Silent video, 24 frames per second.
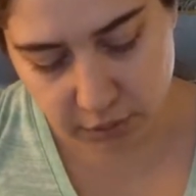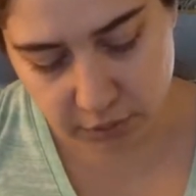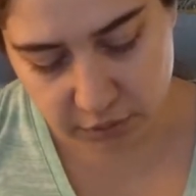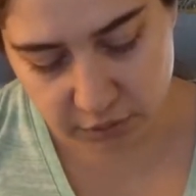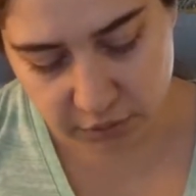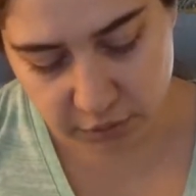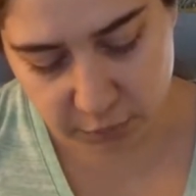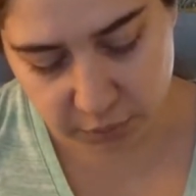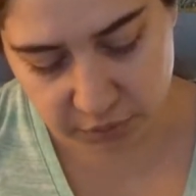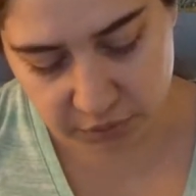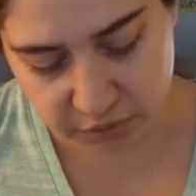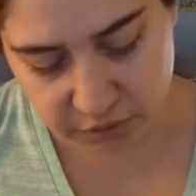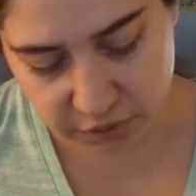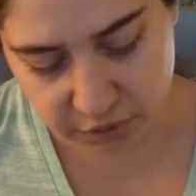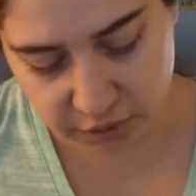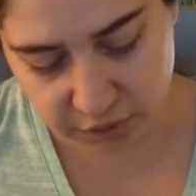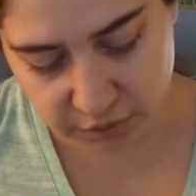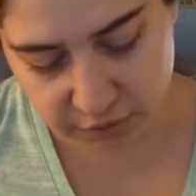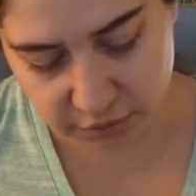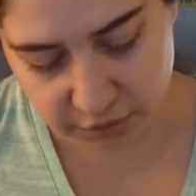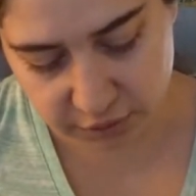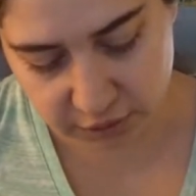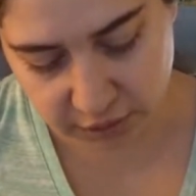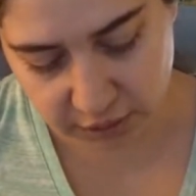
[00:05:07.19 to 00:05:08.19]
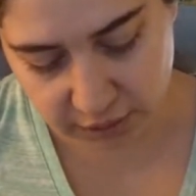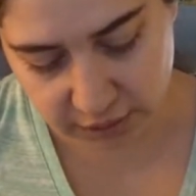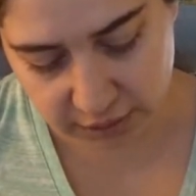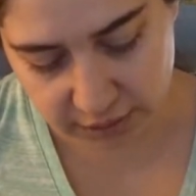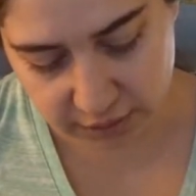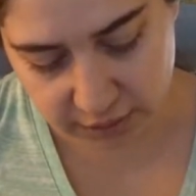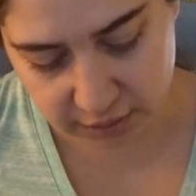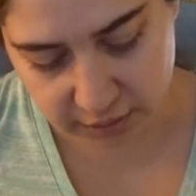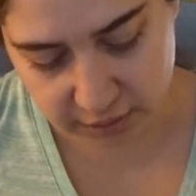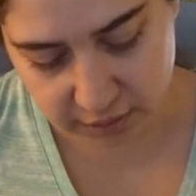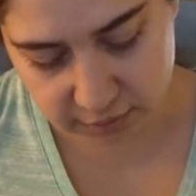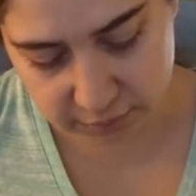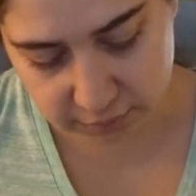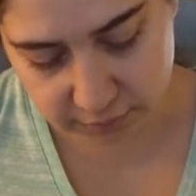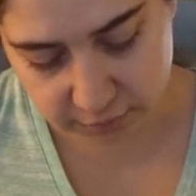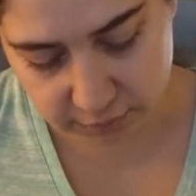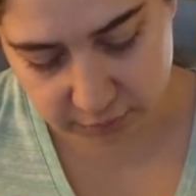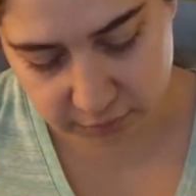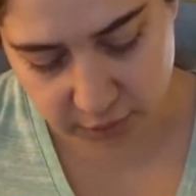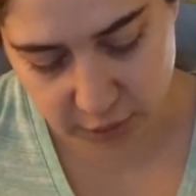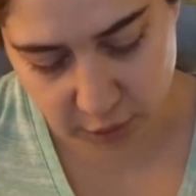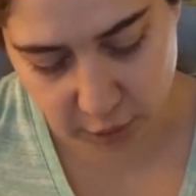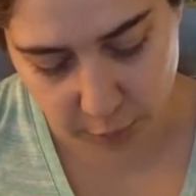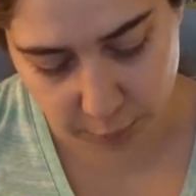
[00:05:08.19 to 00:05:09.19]
this one's good for like
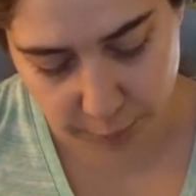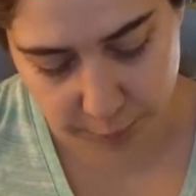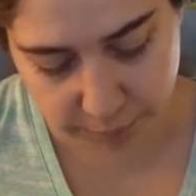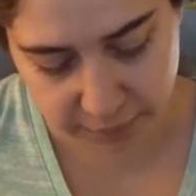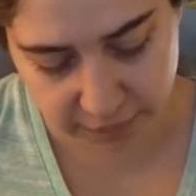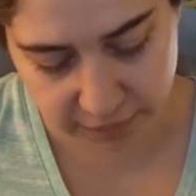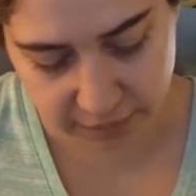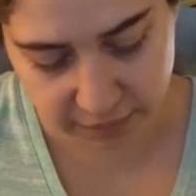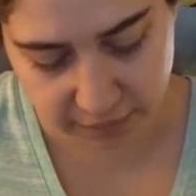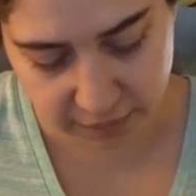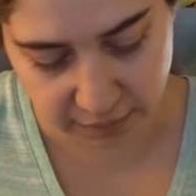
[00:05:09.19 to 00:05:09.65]
you know, big,